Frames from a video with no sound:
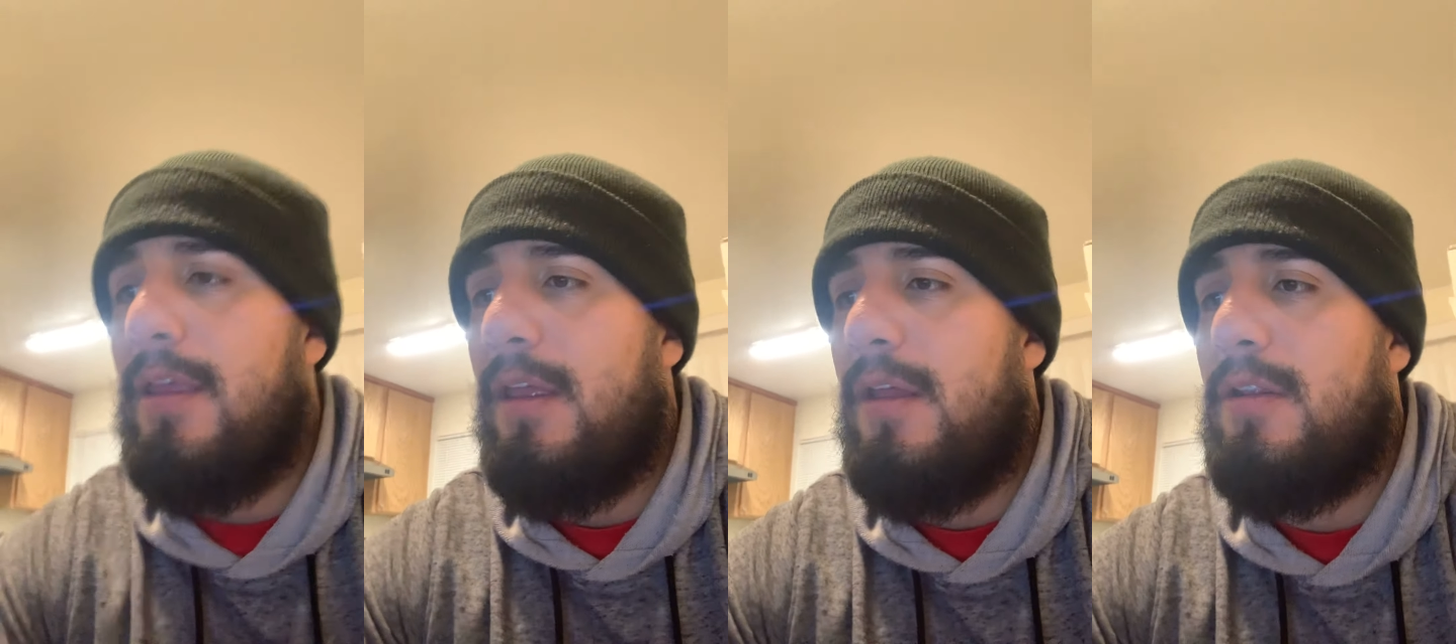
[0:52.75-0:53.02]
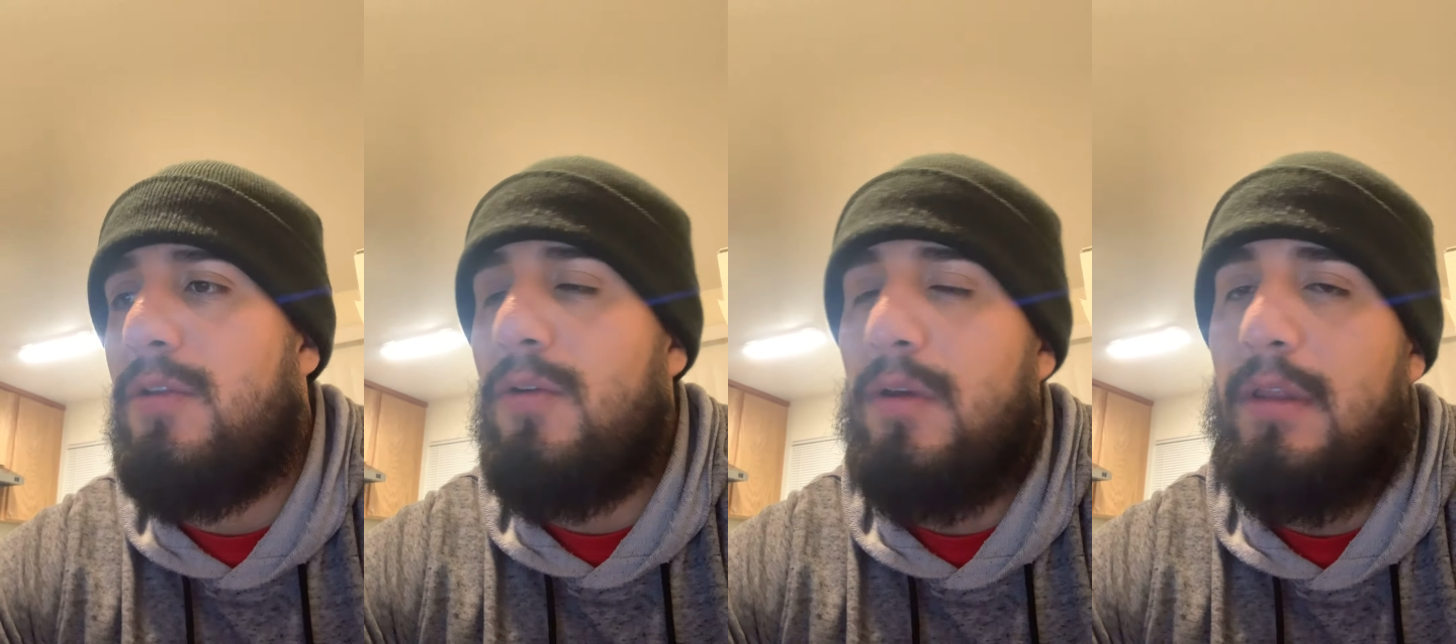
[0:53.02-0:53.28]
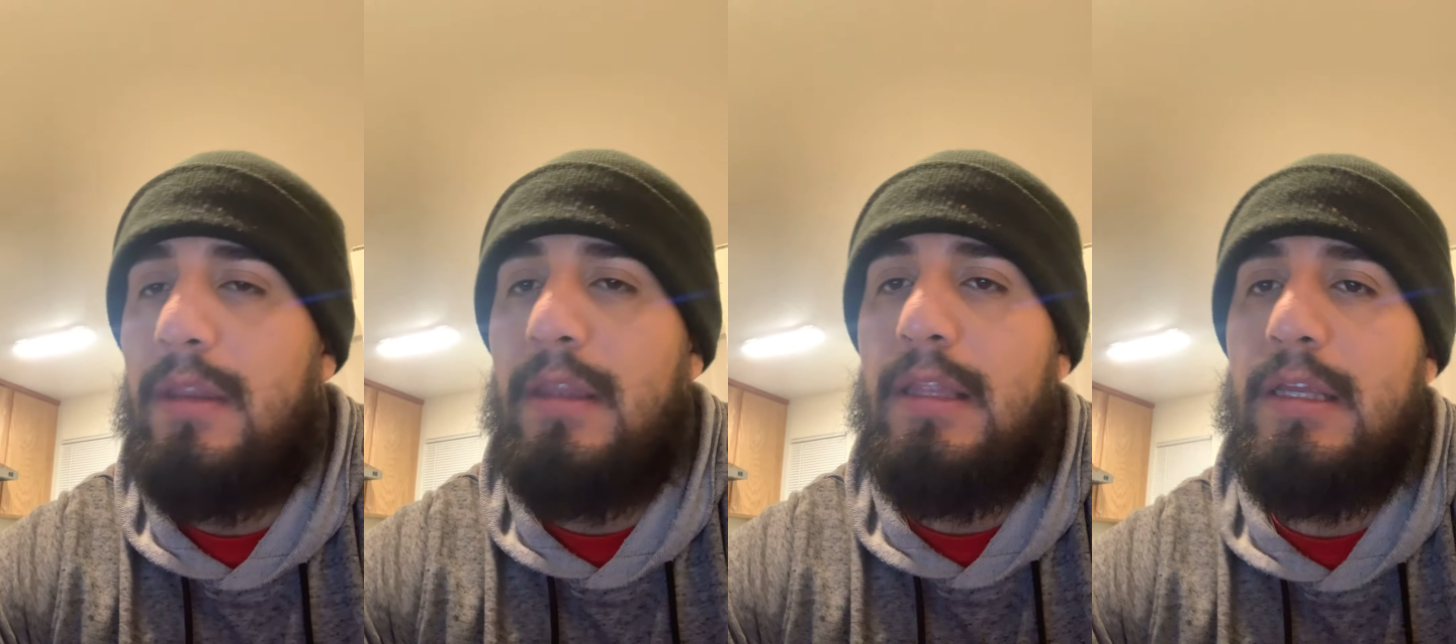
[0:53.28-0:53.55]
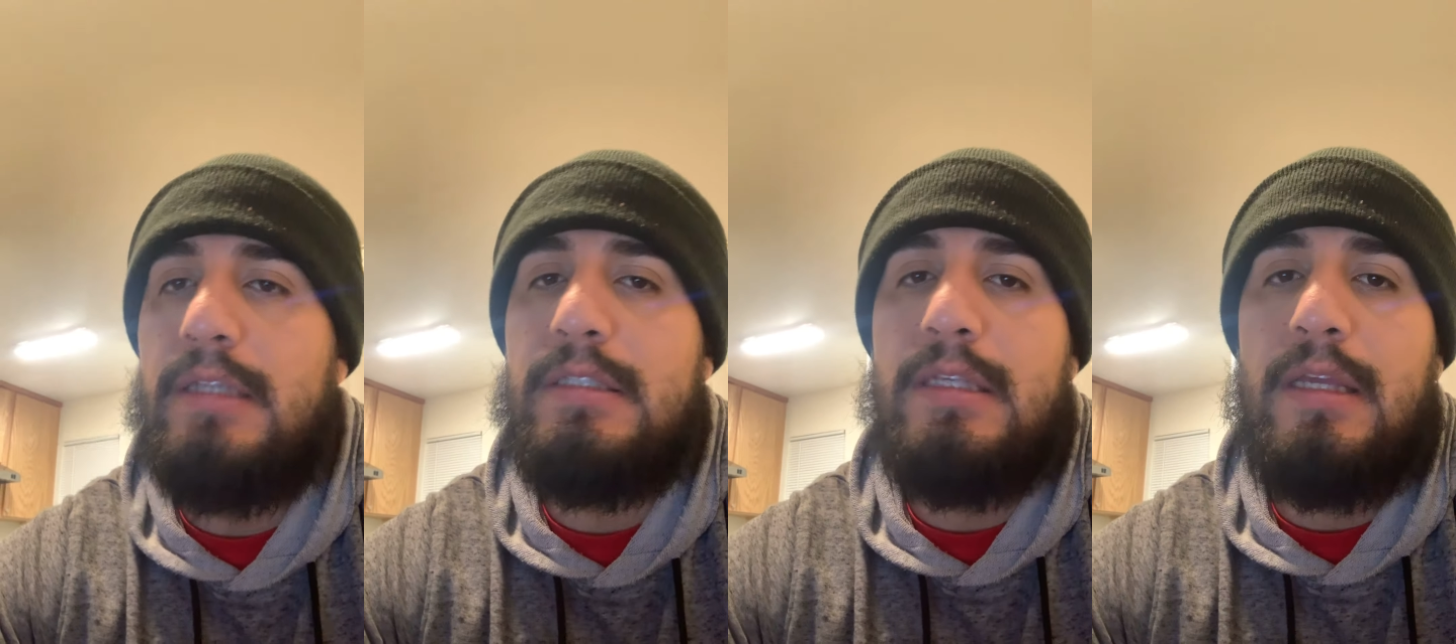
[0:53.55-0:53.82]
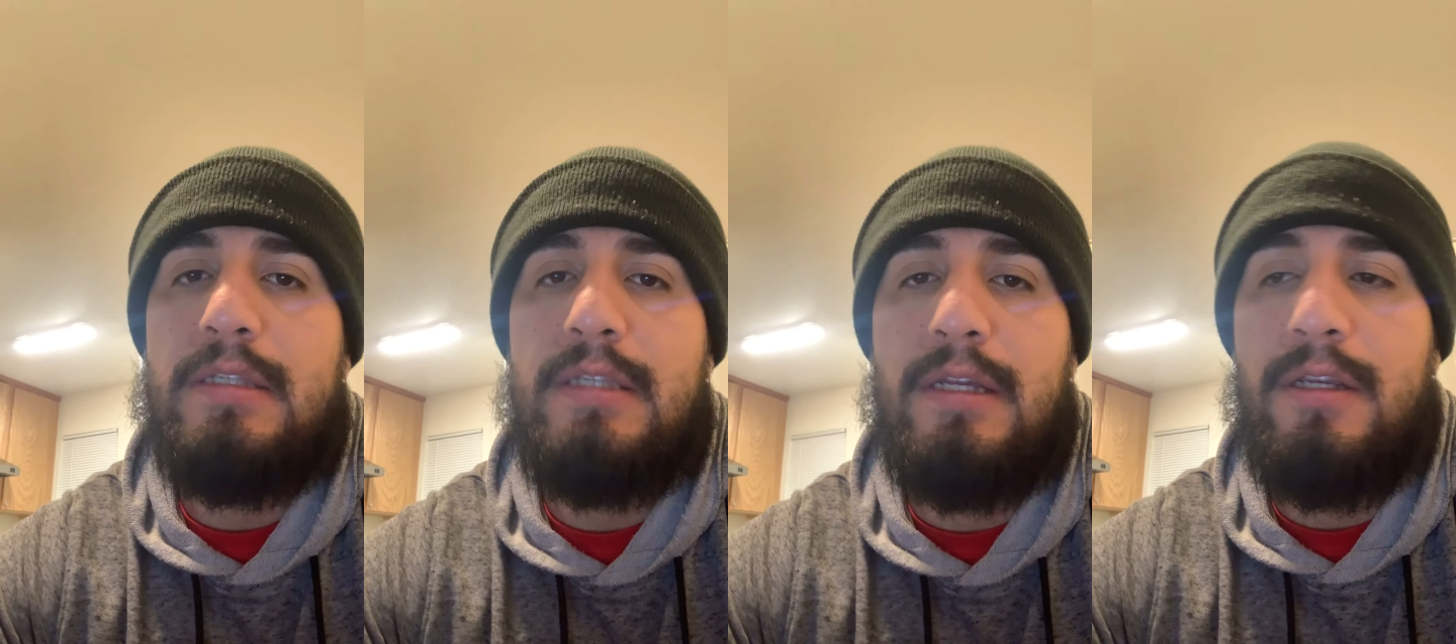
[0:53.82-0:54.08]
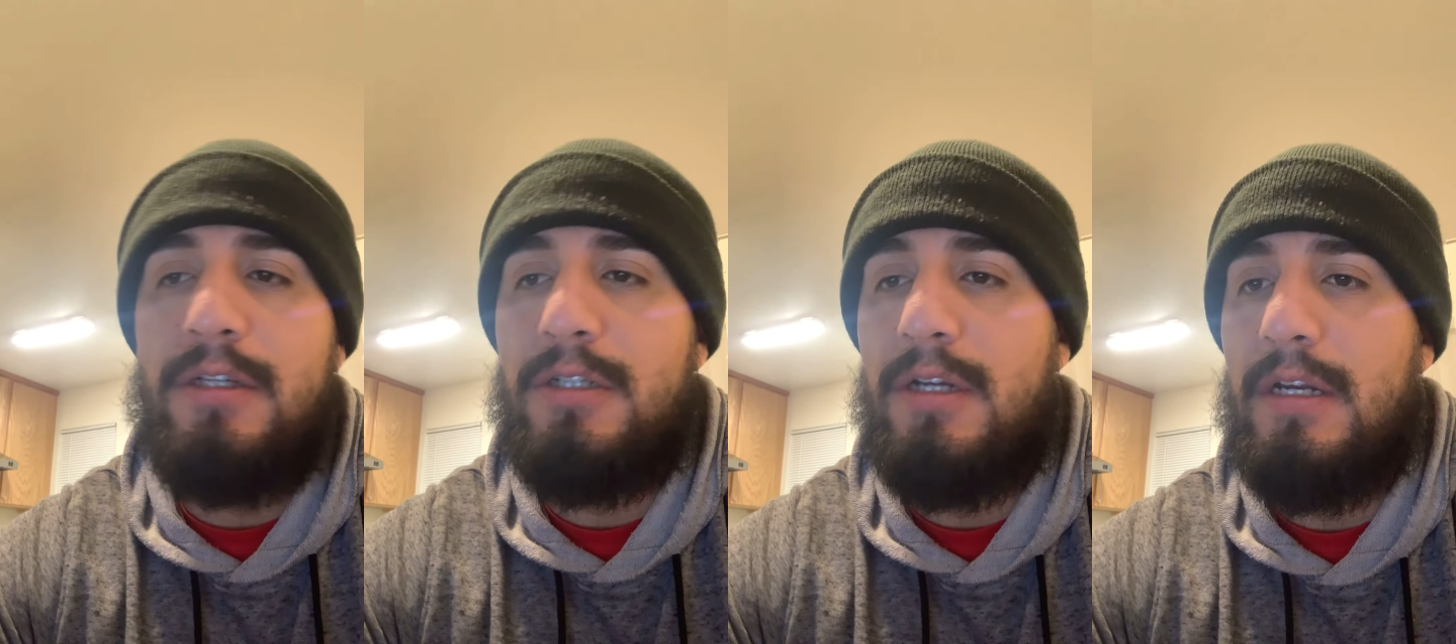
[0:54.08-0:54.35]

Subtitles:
doing this signature